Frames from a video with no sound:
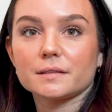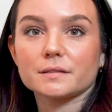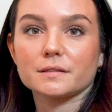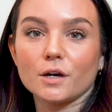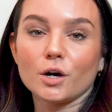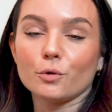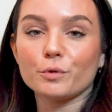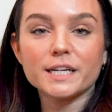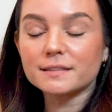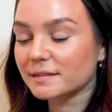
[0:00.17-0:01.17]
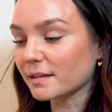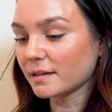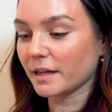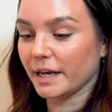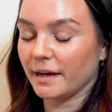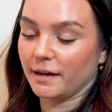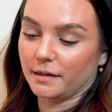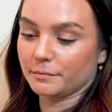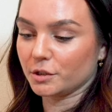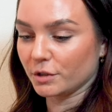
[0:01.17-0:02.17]
So when it's Sunday and
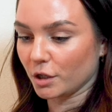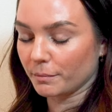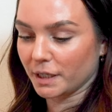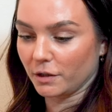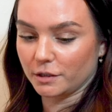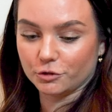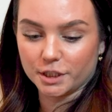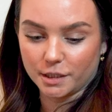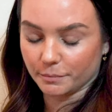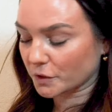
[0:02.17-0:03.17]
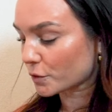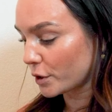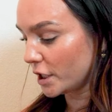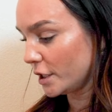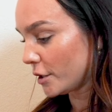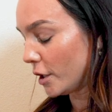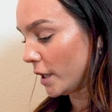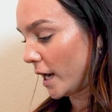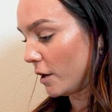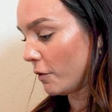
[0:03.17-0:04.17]
I'm doing all my laundry and I'm sorting it
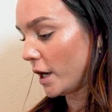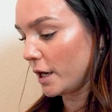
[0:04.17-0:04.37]
all out,